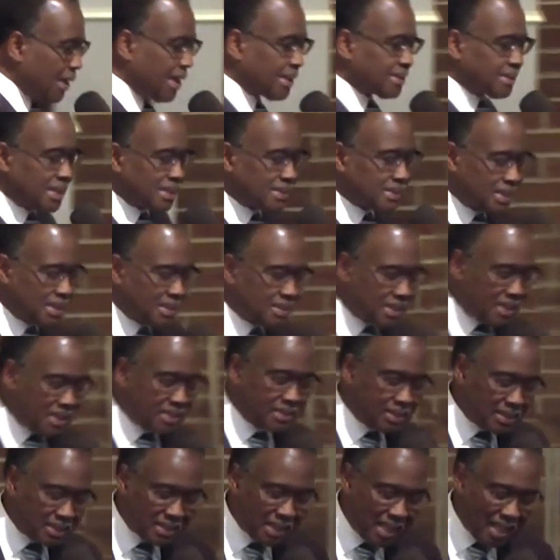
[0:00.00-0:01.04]
And and and
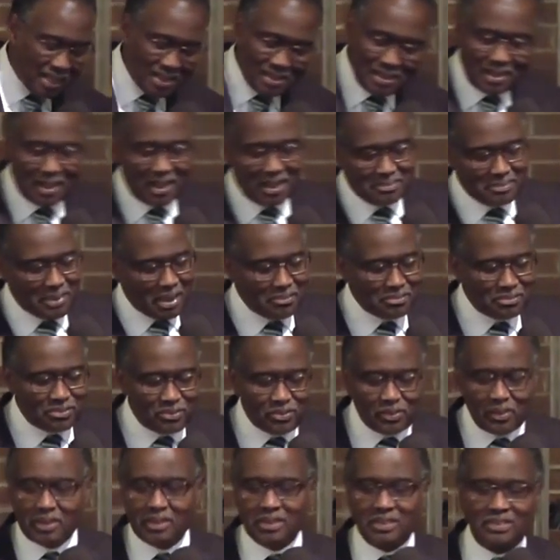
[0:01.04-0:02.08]
and, and I and I'm, I'm one